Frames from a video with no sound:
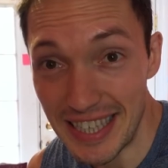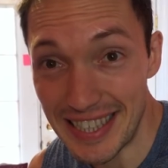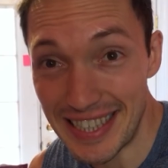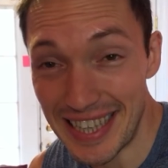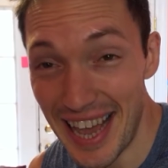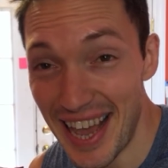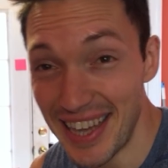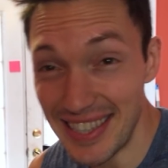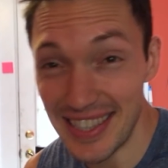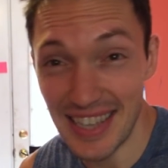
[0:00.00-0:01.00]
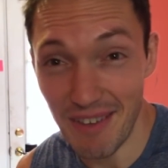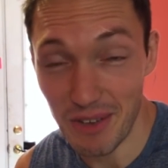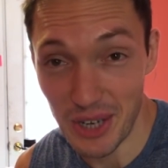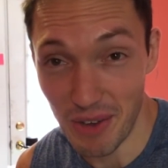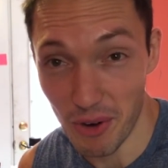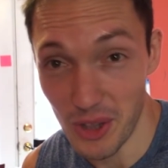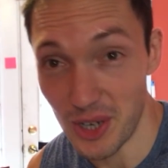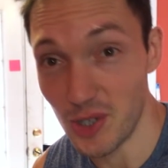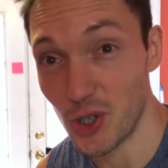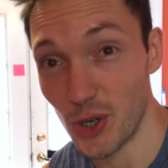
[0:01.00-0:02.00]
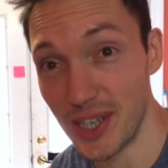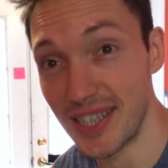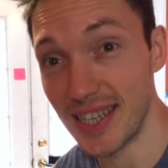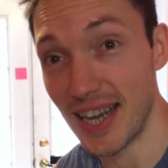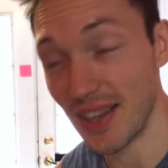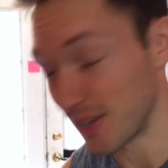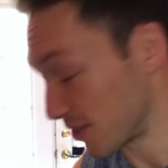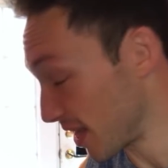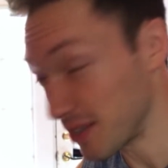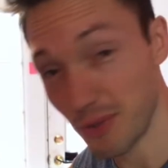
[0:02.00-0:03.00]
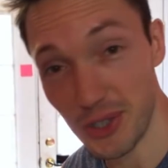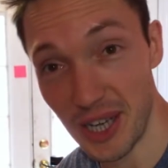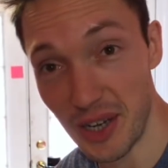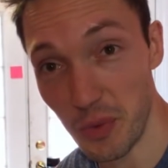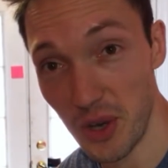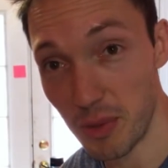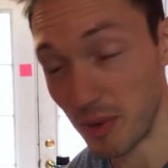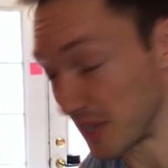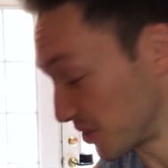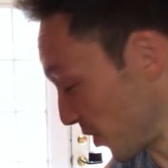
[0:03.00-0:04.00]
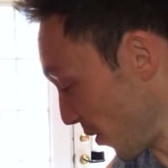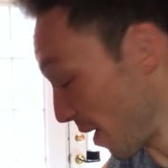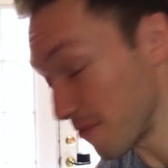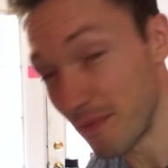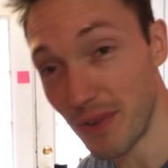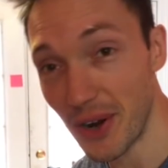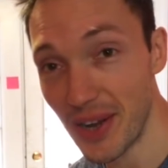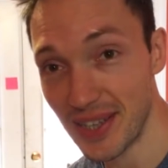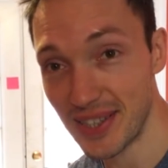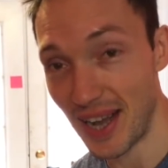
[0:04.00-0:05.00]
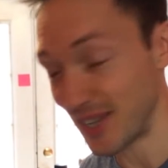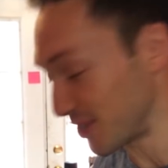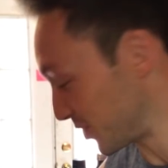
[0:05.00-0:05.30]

It is day 7 of our little journey together. Thanks for sticking with me. So I'm very excited